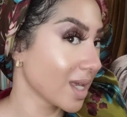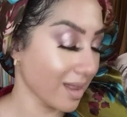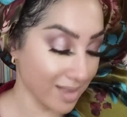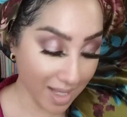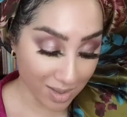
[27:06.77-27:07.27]

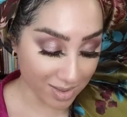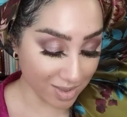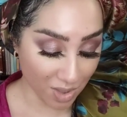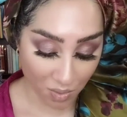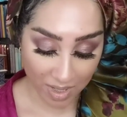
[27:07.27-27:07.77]
That looks
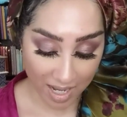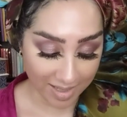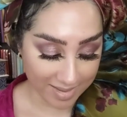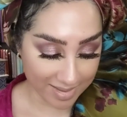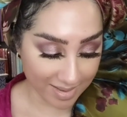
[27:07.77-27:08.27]
so
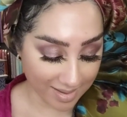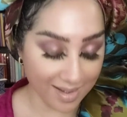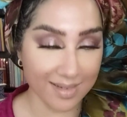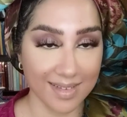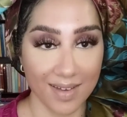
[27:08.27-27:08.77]
nice,
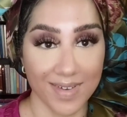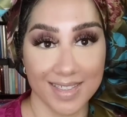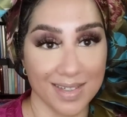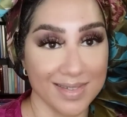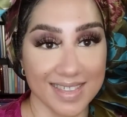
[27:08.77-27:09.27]
if I
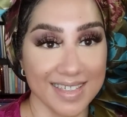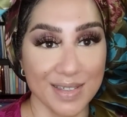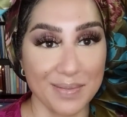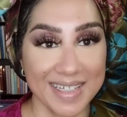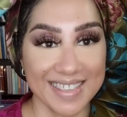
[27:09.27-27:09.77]
don't say so
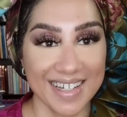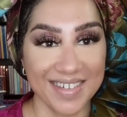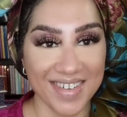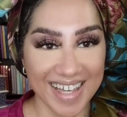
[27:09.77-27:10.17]
myself.